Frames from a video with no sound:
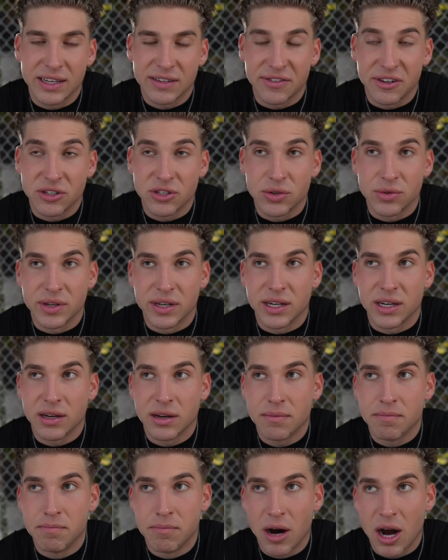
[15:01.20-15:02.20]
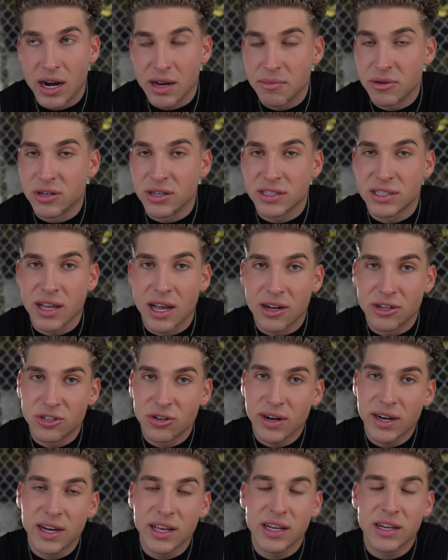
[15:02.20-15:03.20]
if you're doing bodybuilding style
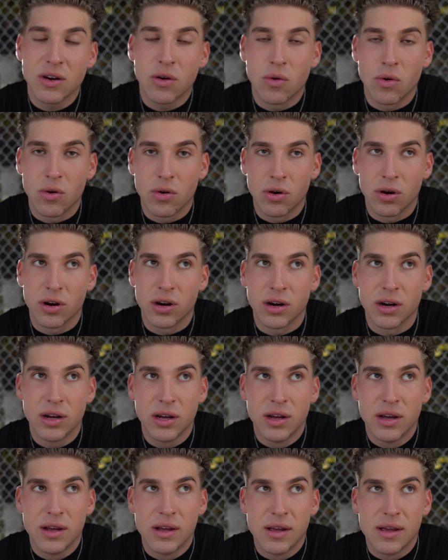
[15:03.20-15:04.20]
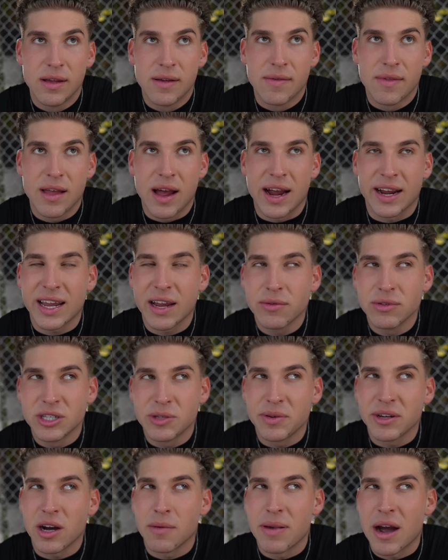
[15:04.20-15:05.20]
training, or I can't really
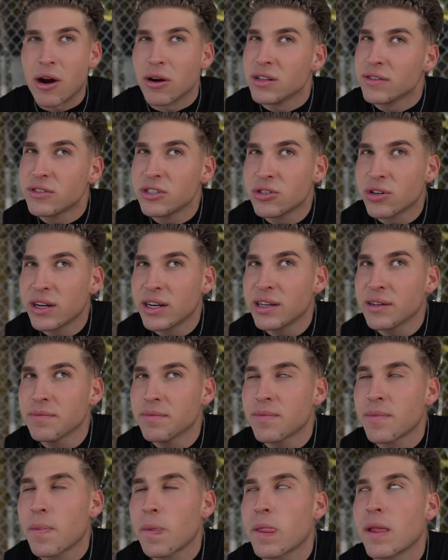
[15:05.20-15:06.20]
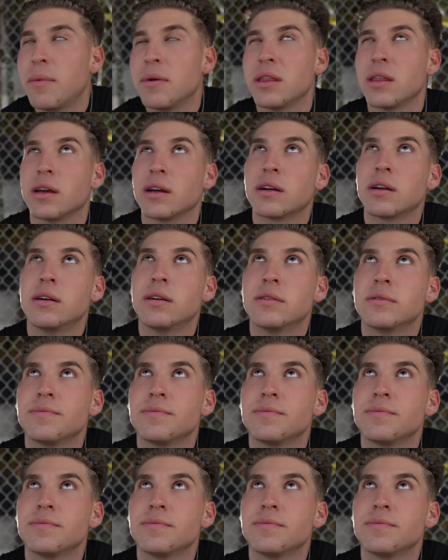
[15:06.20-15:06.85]
speak on powerlifting training, let me think.